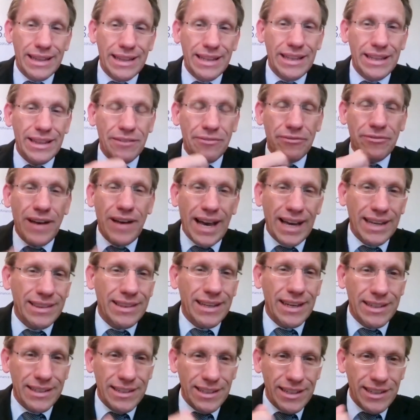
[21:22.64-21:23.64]
the fact
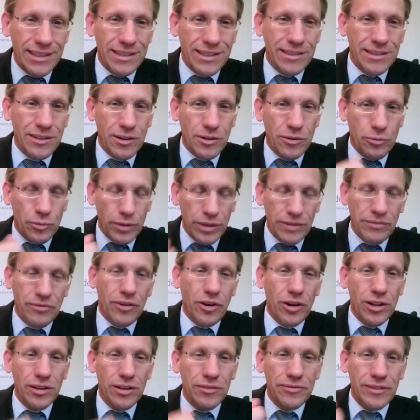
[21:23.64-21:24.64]
that it's a
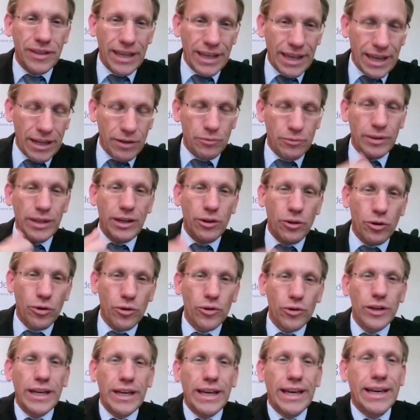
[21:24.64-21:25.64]
revolving and
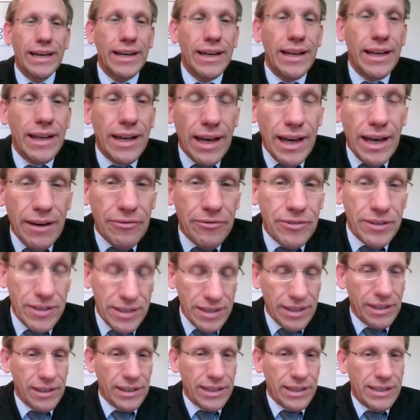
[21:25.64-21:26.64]
recurring uh,
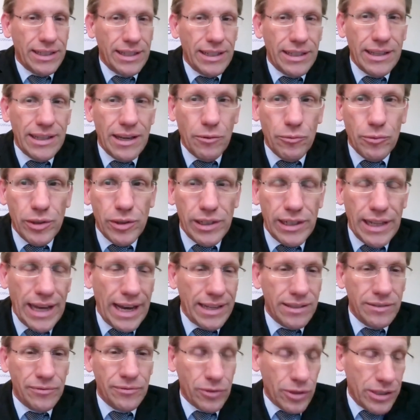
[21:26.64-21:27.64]
facility that will
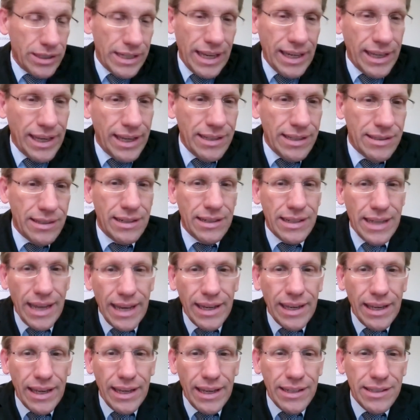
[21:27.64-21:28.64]
last for decades and
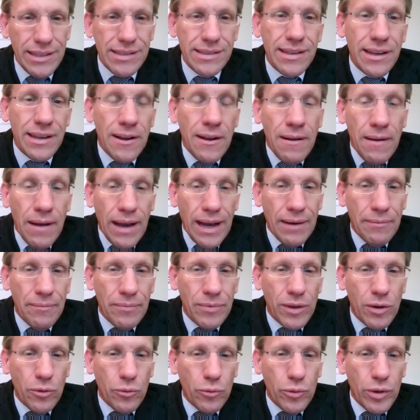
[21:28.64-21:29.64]
decades
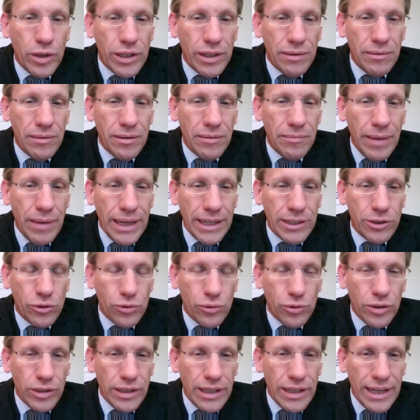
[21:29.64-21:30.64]
um, will make
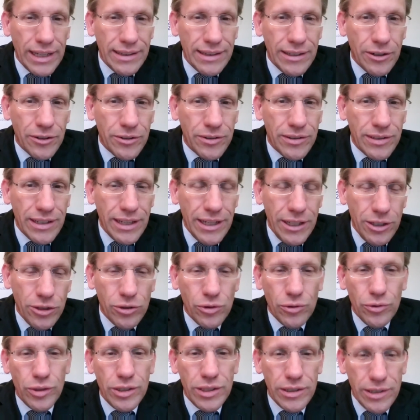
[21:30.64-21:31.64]
sure that there's
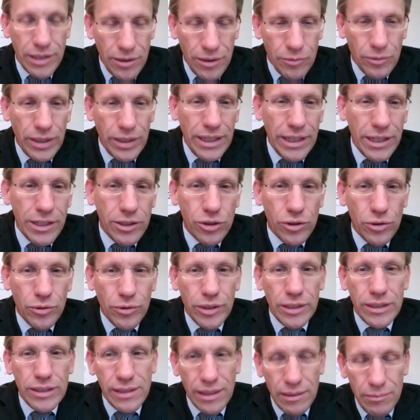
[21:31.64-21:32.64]
issuance and
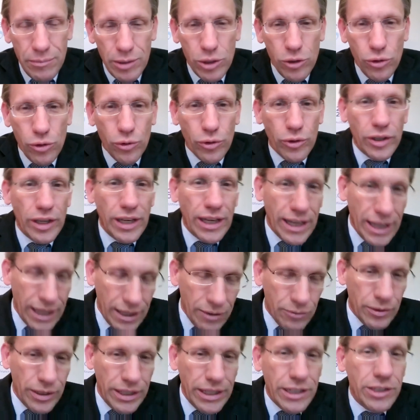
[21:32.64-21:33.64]
reissuance and maturing and
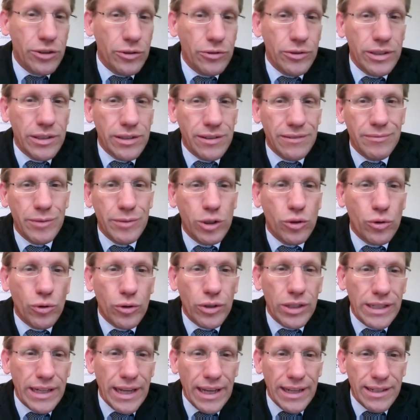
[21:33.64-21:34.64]
reissuance of
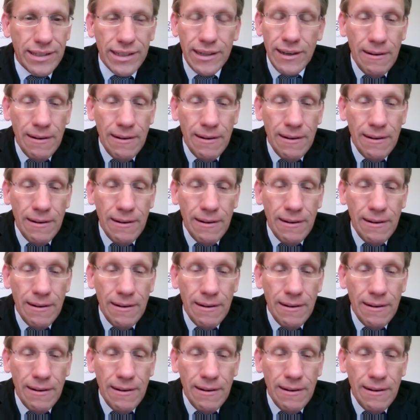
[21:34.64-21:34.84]
mature debt